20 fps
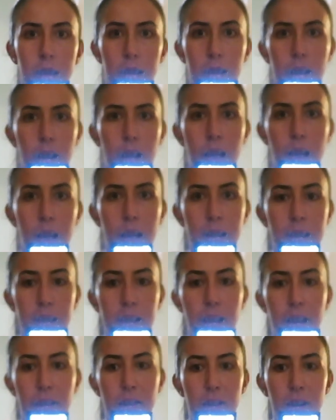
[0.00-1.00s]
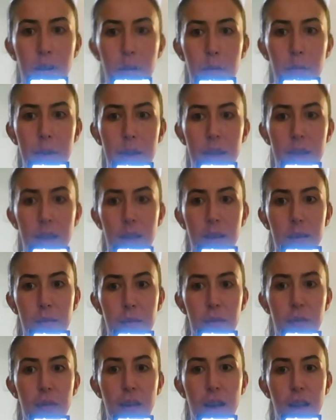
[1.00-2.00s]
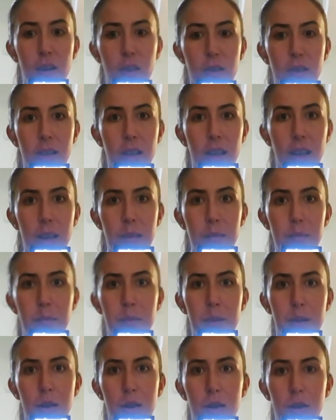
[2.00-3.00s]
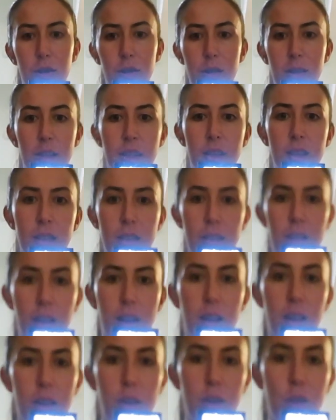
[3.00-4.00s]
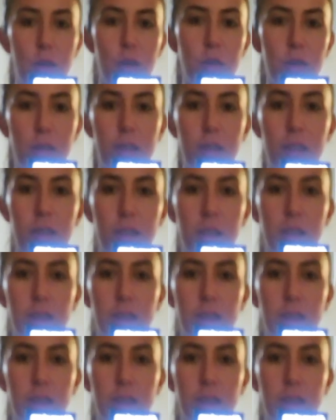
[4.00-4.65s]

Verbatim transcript: there has definitely be some fat loss here because these are not